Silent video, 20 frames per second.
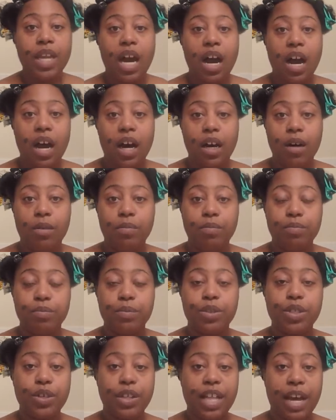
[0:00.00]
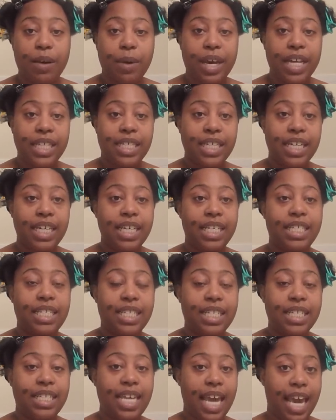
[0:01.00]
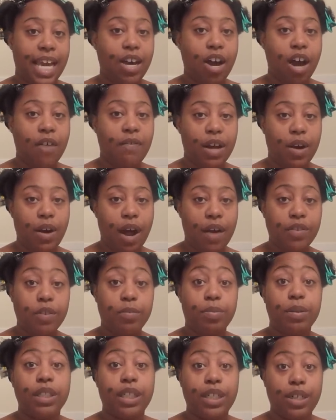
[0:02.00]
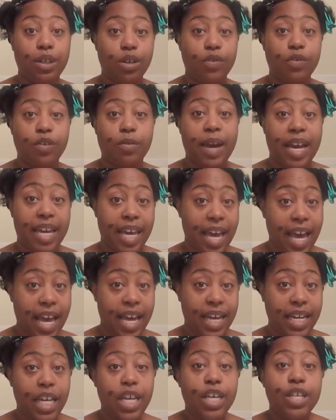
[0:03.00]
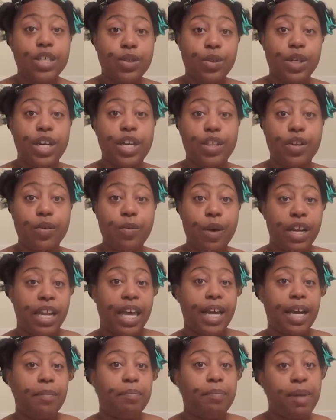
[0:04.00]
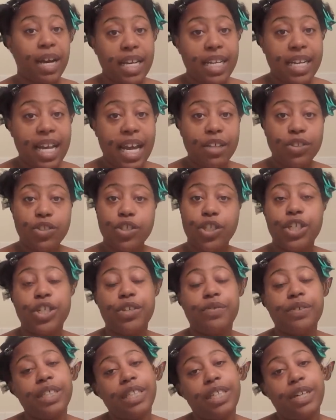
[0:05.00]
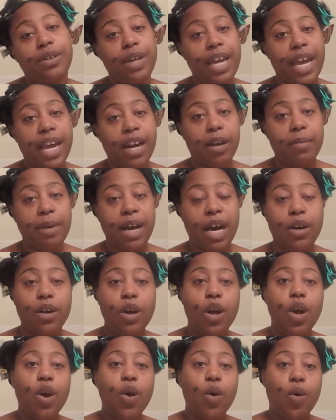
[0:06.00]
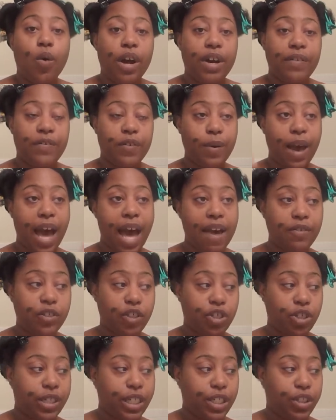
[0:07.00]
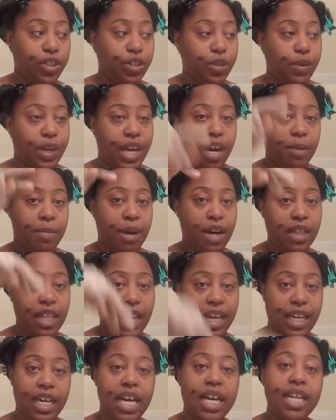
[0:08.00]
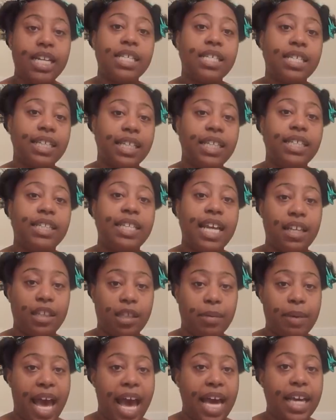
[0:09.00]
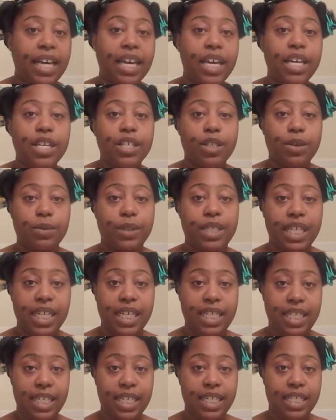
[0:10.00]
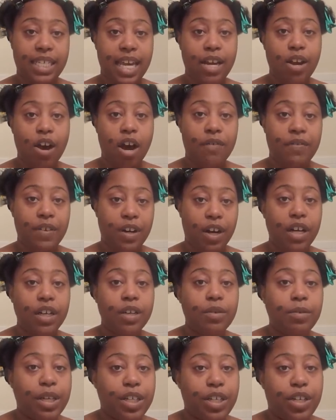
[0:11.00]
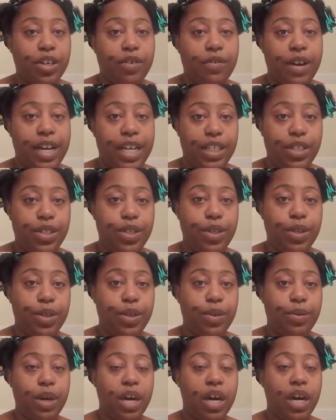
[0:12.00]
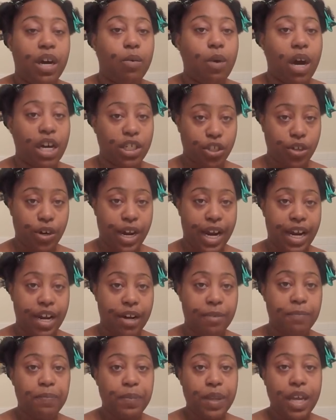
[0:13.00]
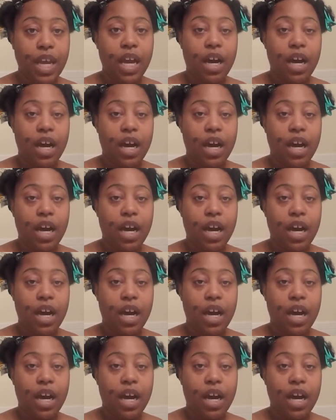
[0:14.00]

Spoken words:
so that way it's easy to take off. I don't have to pull it over my head. So either wear like a button-down shirt you really don't care about, or if you have a shirt that you don't care about, like cut a slit down the back so it's easy to take off and on when you're ready to wash your hair.